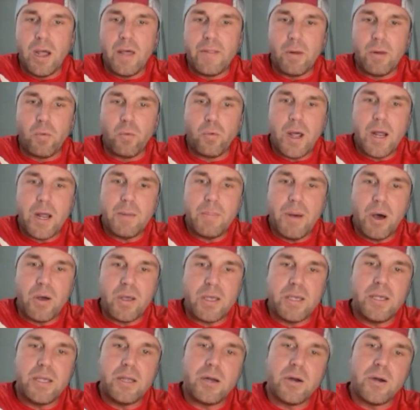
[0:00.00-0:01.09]
and then right about
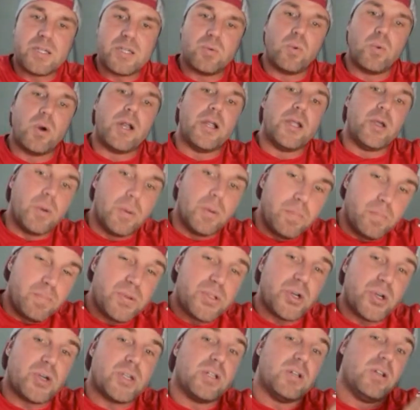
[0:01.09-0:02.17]
here is where you would
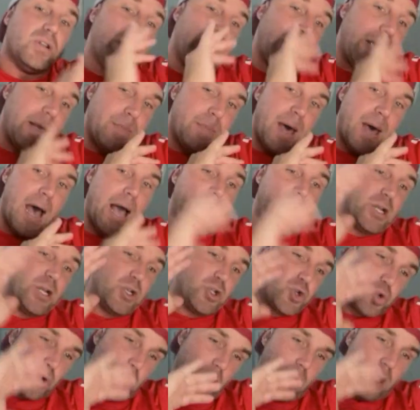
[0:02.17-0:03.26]
start to lay back and
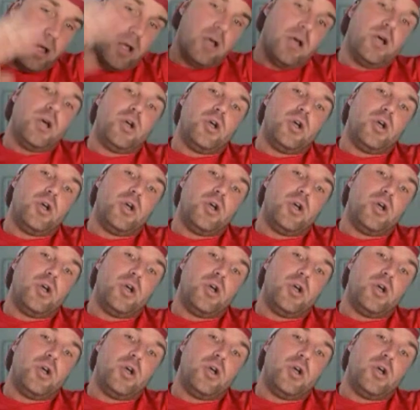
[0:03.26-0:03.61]
drop